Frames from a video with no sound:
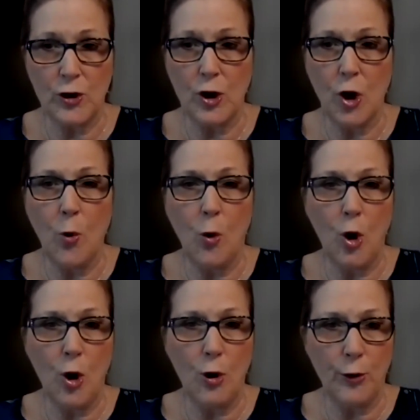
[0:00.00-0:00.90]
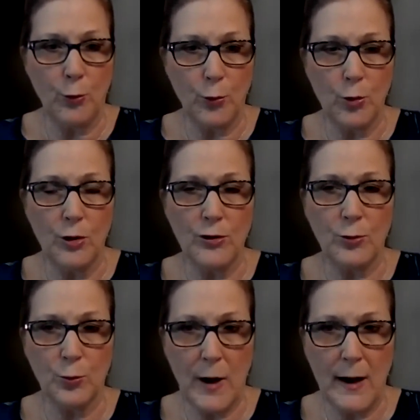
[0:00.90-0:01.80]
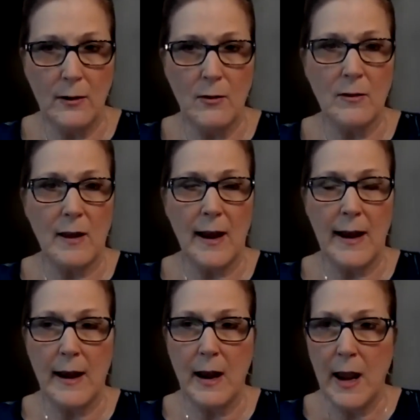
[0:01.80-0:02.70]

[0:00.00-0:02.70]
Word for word: to know all the rules, regs, and